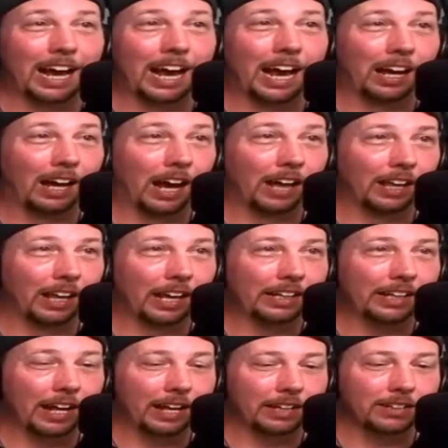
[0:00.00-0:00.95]
I
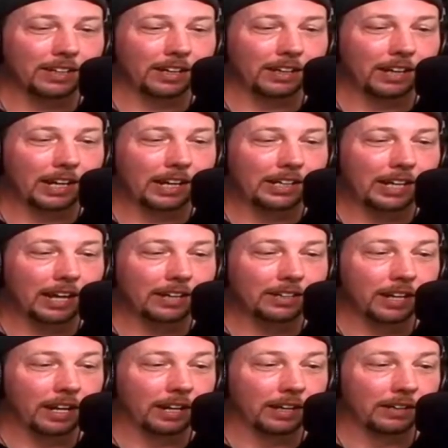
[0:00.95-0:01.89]
like that. I like that,
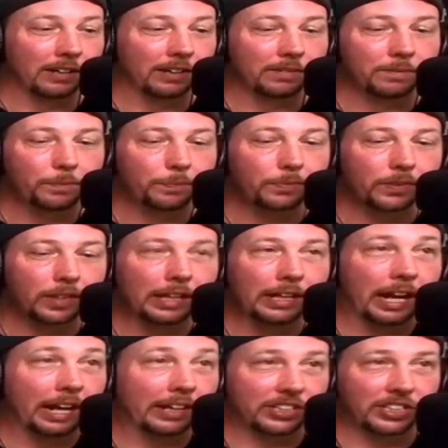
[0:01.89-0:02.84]
and
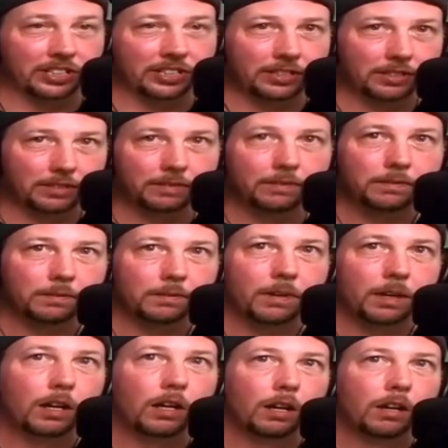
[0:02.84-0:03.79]
it's
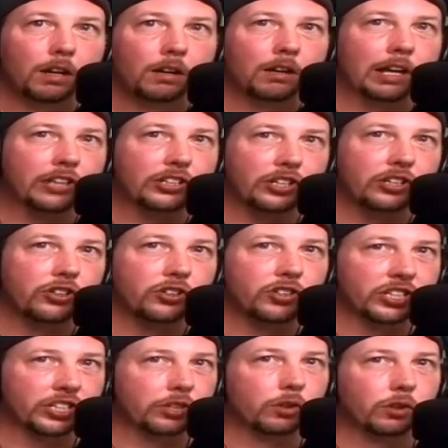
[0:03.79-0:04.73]
good
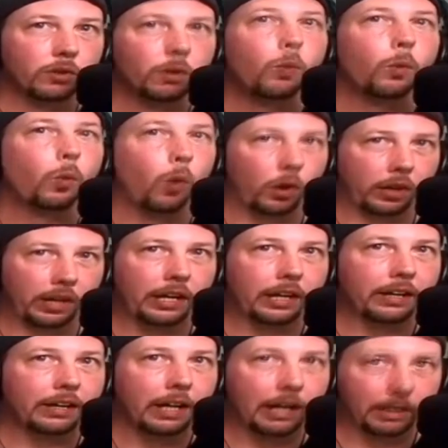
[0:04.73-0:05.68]
you're still
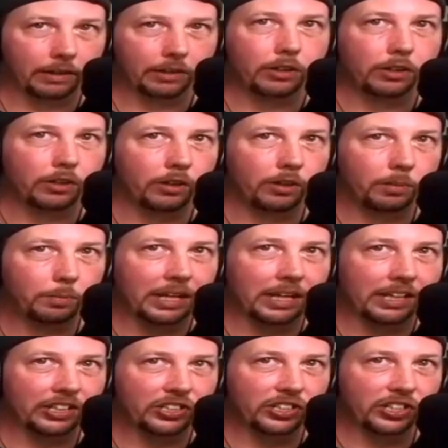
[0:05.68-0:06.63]
working and
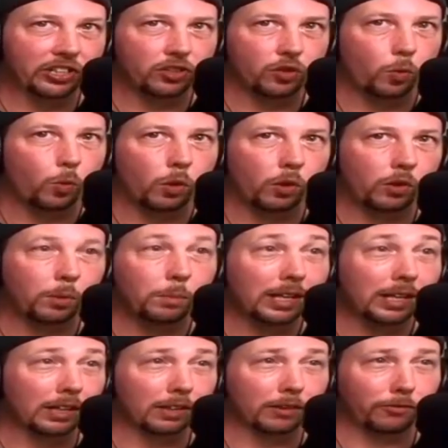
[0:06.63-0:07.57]
being an essential worker,
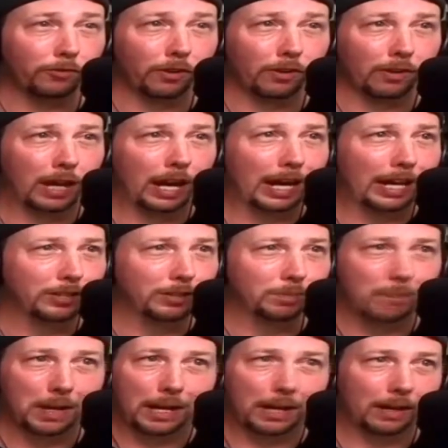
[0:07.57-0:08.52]
being on the front lines,
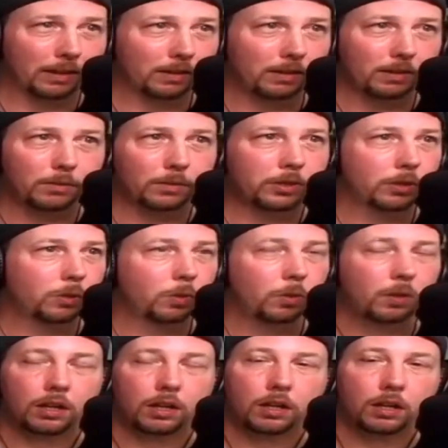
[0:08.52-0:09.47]
man.
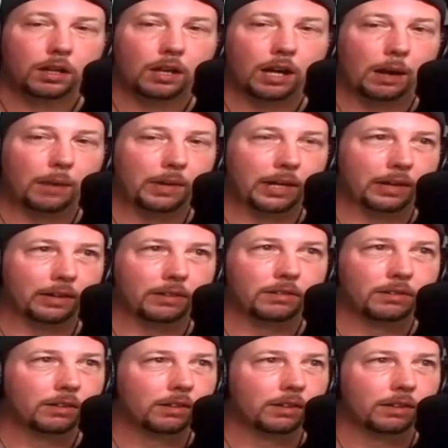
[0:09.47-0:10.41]
Whew. I mean,